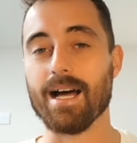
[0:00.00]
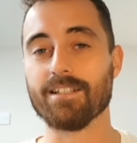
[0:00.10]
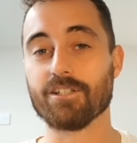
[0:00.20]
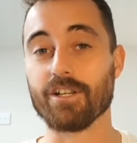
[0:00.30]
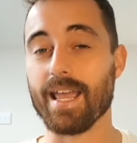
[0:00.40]

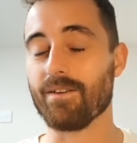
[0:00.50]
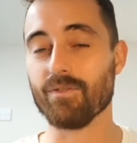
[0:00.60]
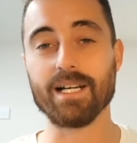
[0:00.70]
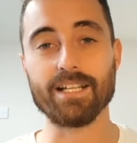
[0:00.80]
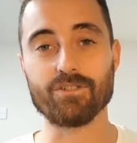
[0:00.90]
So yeah,
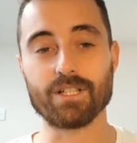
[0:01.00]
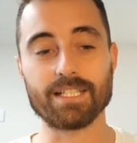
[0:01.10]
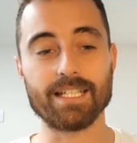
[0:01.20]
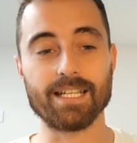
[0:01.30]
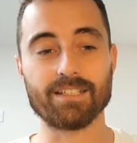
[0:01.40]
really
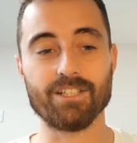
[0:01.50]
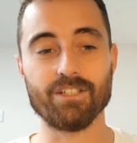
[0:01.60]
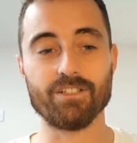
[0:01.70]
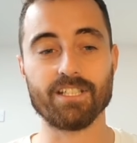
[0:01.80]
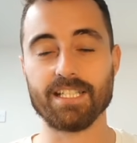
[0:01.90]
interesting
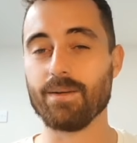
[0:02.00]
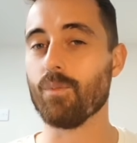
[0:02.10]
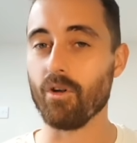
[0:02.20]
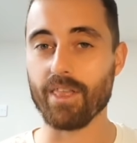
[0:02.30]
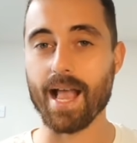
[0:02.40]
to see
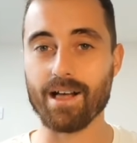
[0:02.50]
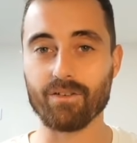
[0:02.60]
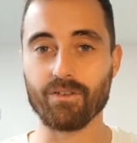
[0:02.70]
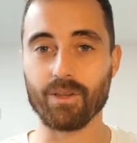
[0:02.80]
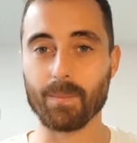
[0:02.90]
what the
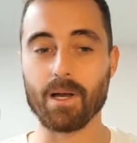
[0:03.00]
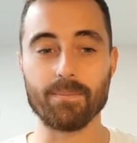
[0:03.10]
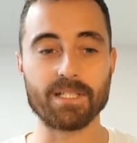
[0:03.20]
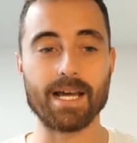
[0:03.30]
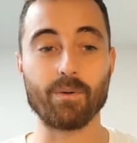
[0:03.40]
algorithm
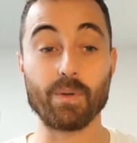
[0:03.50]
comes up